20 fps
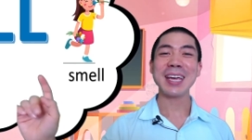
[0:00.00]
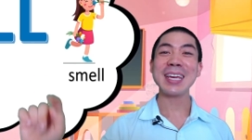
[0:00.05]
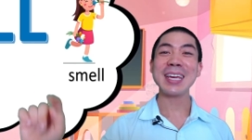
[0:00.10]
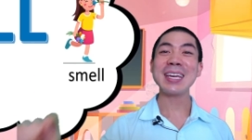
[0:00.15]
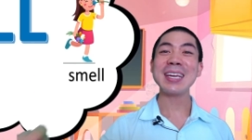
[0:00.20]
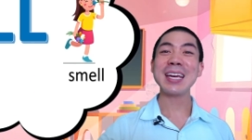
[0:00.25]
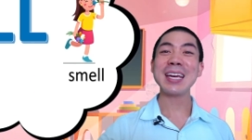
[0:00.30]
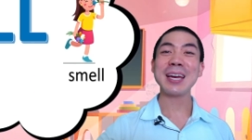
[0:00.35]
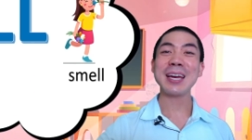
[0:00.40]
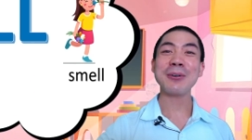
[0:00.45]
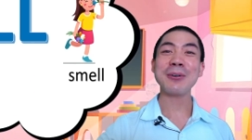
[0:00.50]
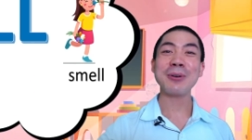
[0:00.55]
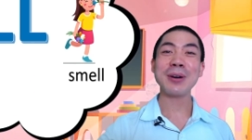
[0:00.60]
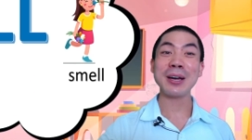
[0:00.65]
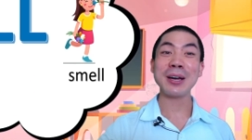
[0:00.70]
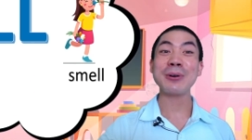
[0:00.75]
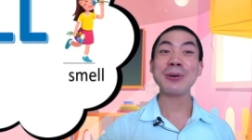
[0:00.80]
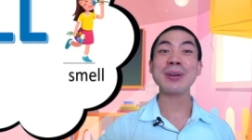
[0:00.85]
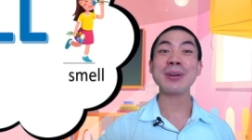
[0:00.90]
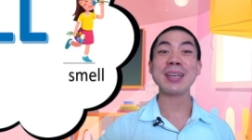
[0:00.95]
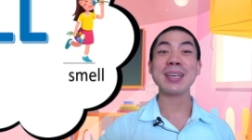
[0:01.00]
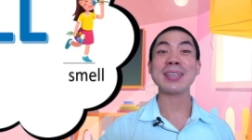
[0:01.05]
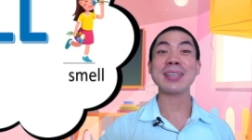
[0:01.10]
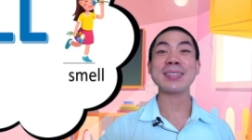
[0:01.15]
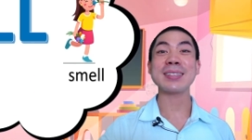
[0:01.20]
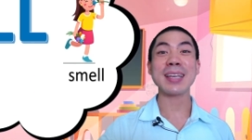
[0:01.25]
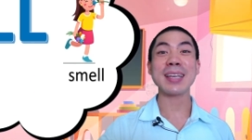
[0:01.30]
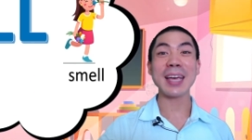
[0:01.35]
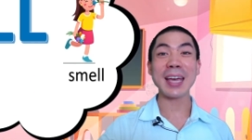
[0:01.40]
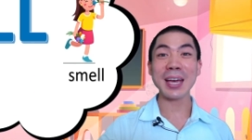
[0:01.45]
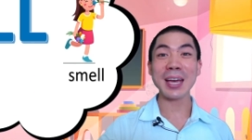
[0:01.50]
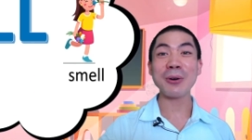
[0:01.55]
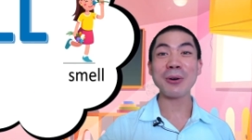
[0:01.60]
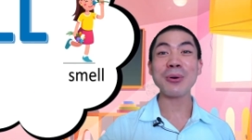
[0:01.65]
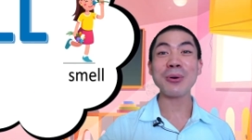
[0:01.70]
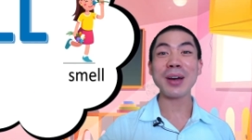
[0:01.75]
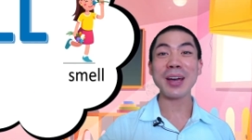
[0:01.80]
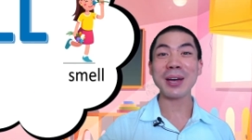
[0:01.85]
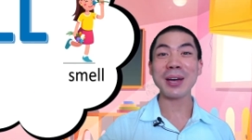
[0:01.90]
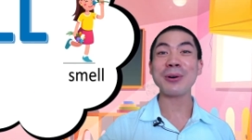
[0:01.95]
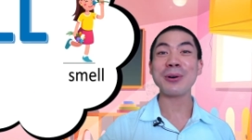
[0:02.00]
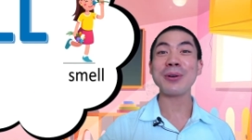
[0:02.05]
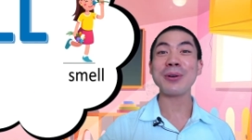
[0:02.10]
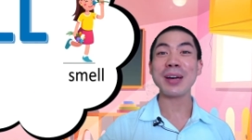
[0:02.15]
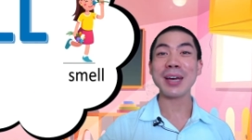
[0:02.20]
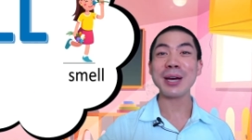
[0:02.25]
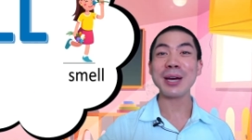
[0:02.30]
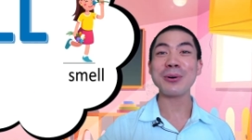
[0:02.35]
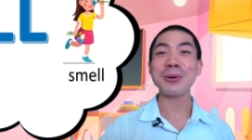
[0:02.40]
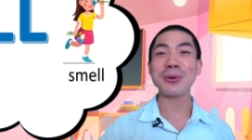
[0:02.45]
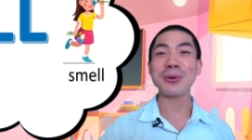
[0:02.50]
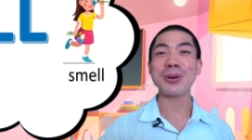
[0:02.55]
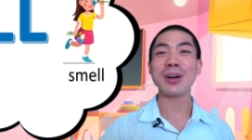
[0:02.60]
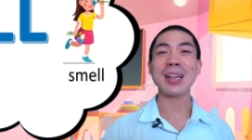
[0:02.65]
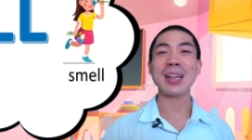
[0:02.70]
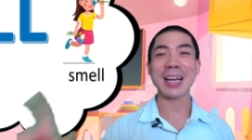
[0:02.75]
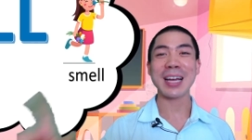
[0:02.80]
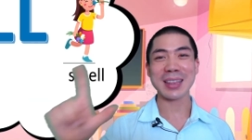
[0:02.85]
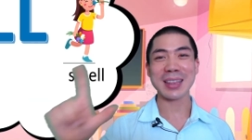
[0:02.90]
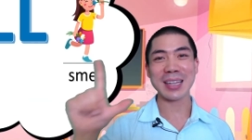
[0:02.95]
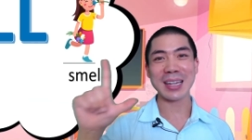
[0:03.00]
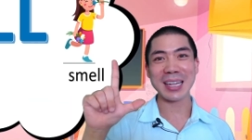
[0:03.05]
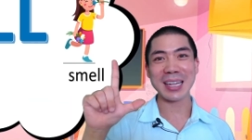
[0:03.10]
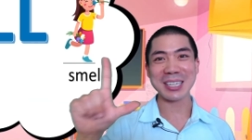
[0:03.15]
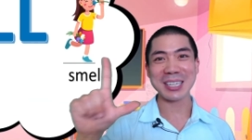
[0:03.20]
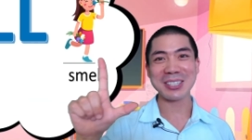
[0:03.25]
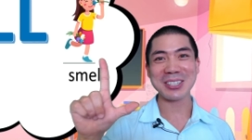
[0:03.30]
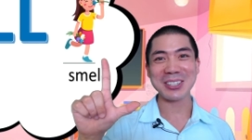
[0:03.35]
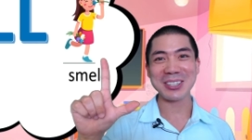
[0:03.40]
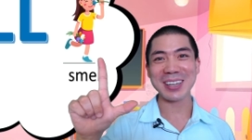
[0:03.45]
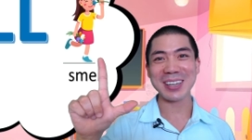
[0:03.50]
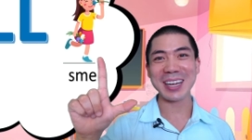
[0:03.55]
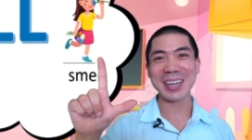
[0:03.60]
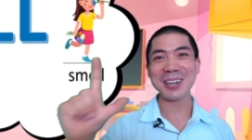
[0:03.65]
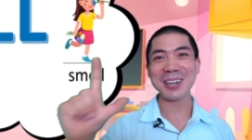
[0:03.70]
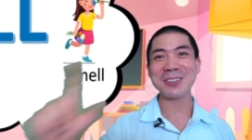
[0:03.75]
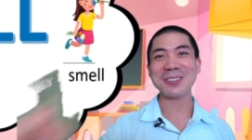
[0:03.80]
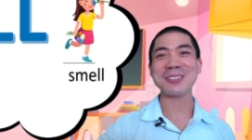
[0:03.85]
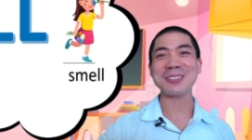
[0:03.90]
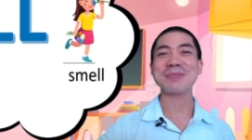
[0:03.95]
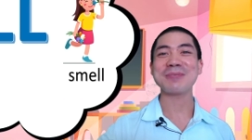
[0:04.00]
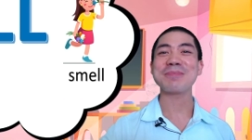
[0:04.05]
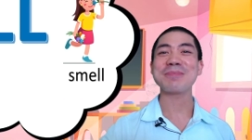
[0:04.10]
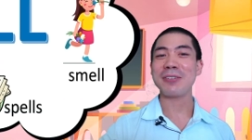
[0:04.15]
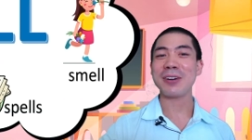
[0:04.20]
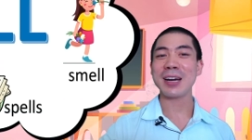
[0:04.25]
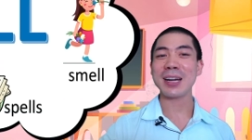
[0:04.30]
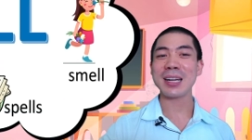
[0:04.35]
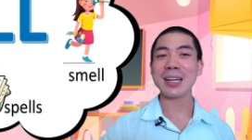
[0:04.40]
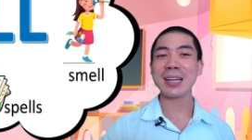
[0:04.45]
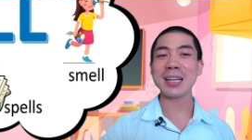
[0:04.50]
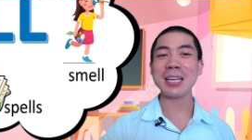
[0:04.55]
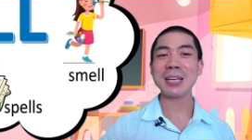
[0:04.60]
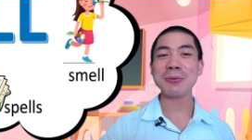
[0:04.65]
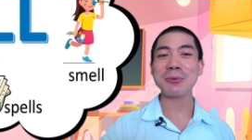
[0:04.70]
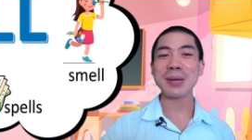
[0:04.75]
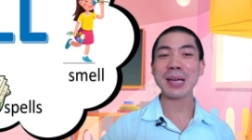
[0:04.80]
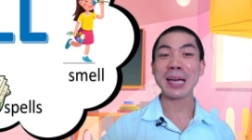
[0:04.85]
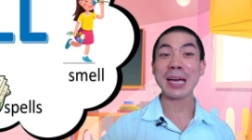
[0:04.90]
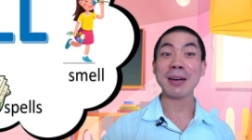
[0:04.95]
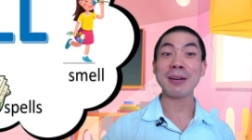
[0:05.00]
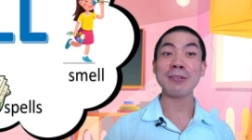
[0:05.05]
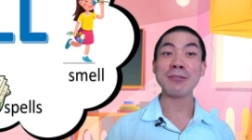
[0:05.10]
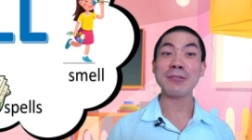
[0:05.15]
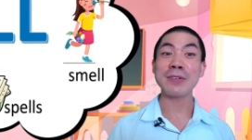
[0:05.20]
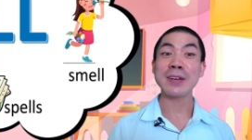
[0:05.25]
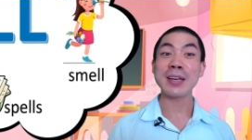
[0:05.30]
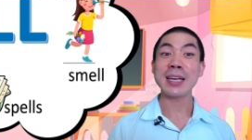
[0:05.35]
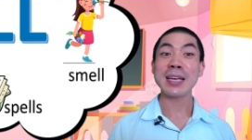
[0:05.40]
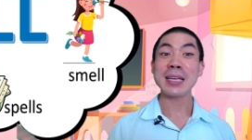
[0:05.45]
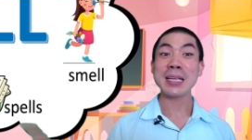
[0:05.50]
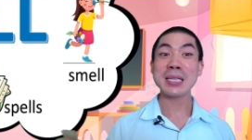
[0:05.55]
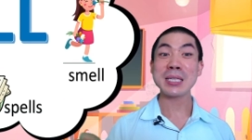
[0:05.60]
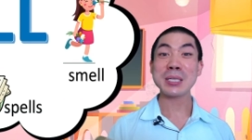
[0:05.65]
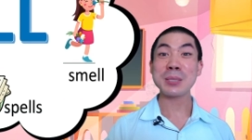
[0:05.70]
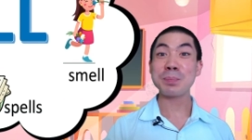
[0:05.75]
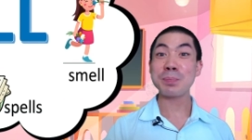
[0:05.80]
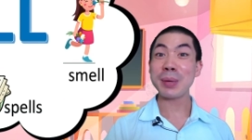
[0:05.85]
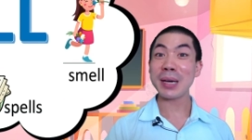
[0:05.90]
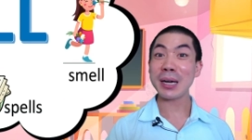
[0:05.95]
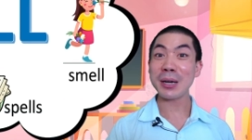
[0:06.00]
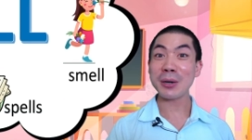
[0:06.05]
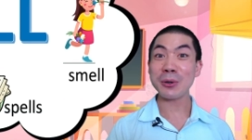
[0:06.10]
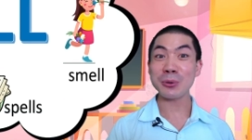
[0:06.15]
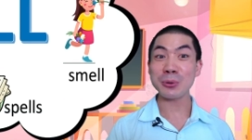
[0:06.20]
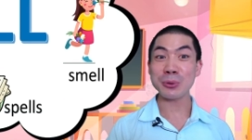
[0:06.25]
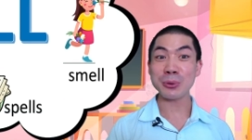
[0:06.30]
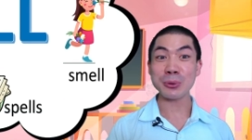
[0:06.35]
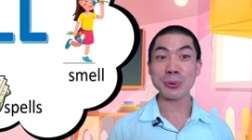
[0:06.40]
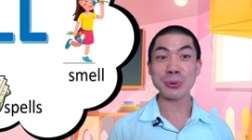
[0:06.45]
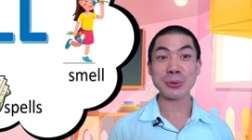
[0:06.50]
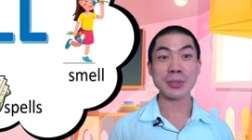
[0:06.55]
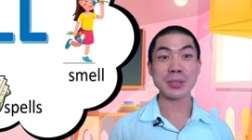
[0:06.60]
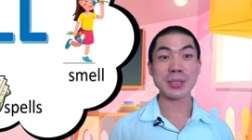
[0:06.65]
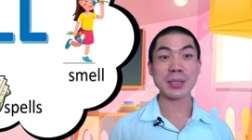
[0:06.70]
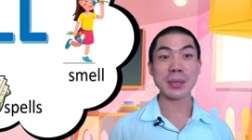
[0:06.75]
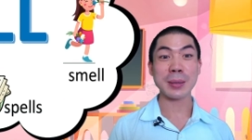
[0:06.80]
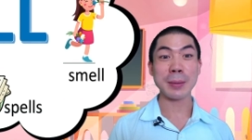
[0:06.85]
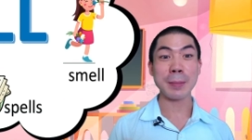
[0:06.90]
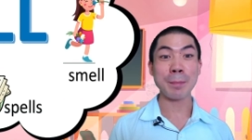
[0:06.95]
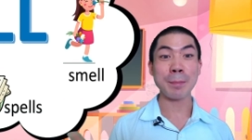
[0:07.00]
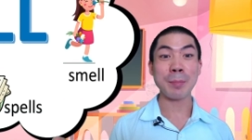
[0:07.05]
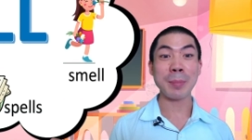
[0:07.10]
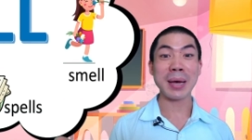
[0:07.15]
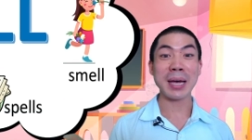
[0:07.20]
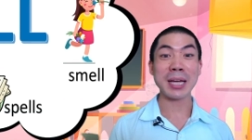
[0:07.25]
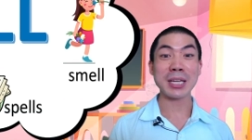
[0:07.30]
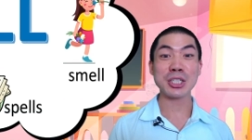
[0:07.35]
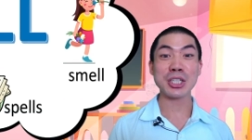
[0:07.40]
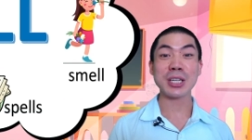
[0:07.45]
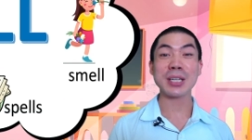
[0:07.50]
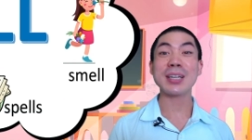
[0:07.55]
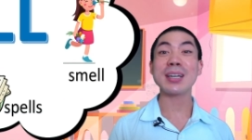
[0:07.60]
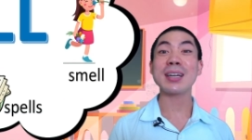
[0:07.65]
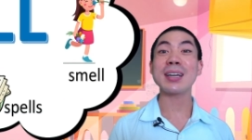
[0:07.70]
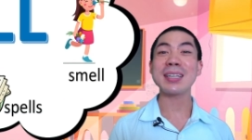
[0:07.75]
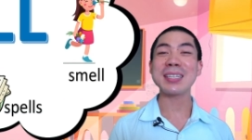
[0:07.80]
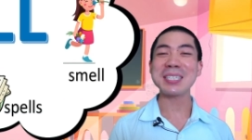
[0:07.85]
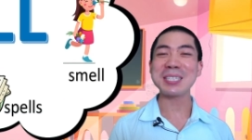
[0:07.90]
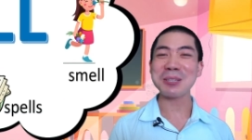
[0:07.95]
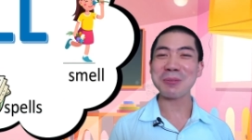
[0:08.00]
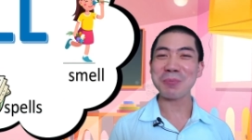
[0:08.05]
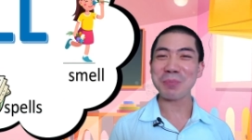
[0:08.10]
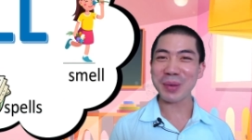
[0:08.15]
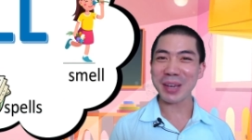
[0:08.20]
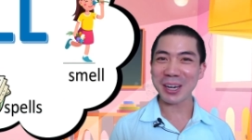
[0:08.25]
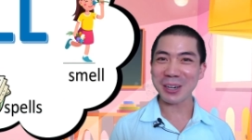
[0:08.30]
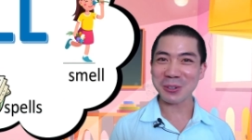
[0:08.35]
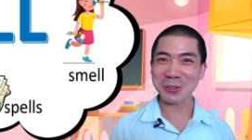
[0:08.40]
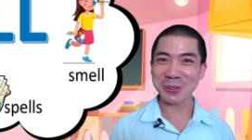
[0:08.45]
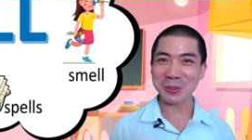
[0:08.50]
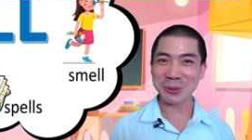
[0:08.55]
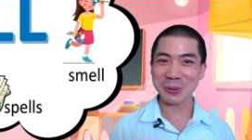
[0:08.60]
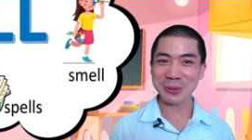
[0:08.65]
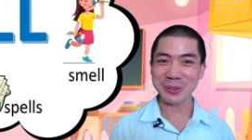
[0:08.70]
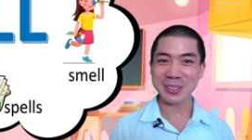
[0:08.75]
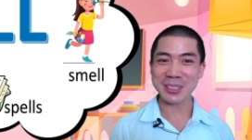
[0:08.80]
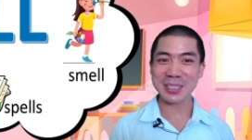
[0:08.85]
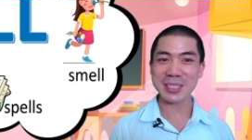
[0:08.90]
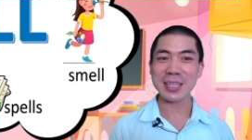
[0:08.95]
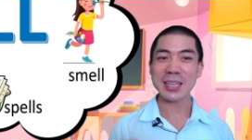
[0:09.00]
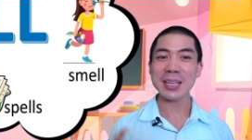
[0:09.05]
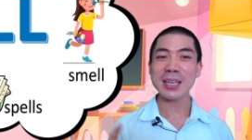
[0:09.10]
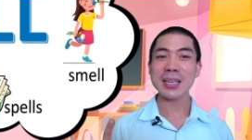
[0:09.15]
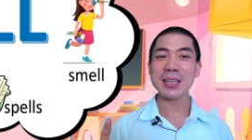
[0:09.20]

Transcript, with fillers: ELL is L L L like the letter L. Finally, we have spells, magic spells,